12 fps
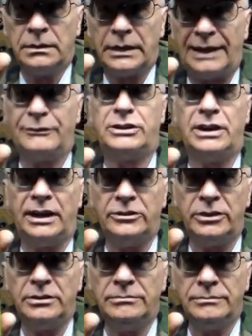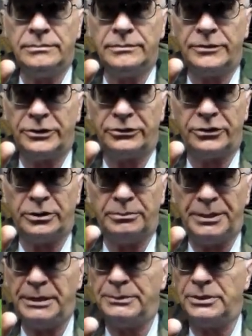advertising for certain
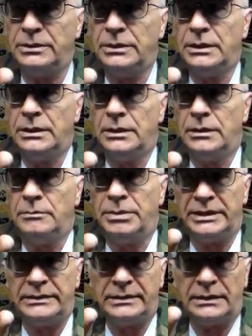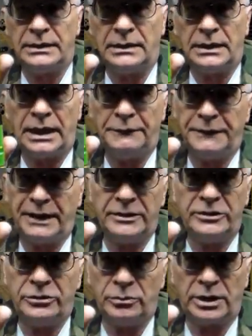people. But I found
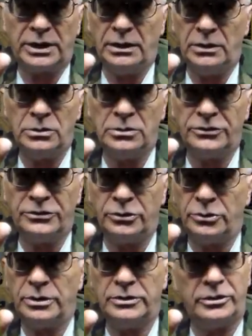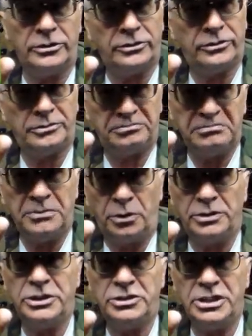this at one of the local stores. It's
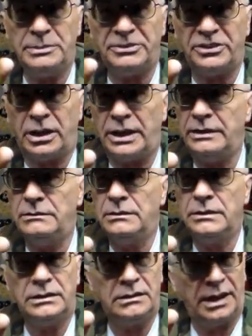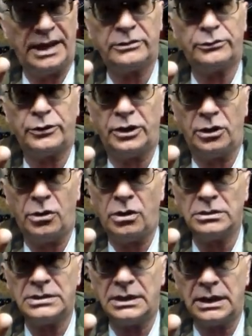on the cheap side. It lasts for a
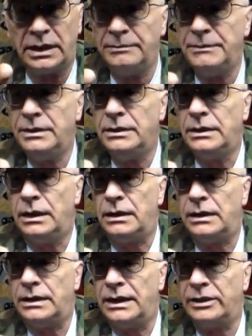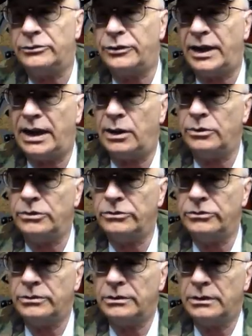long time. It lasts for
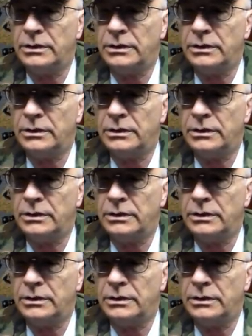hours.